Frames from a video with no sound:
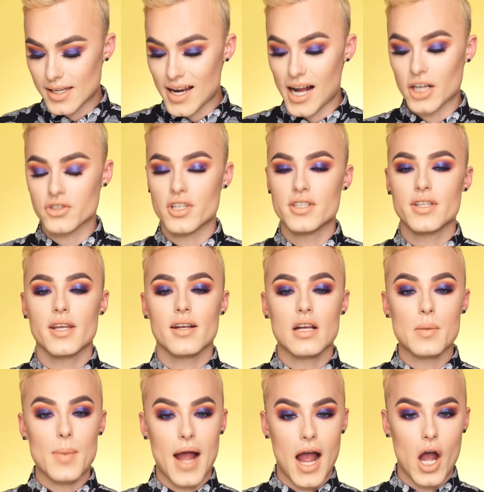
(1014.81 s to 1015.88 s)
actually see it
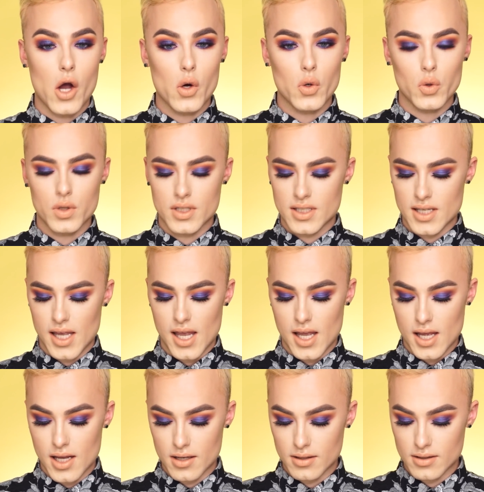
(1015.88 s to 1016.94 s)
come out,
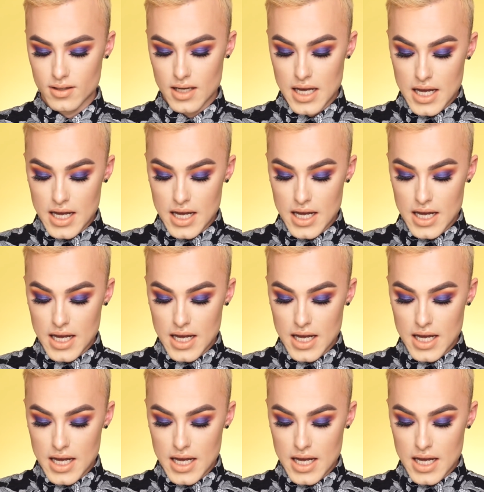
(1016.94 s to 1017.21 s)
and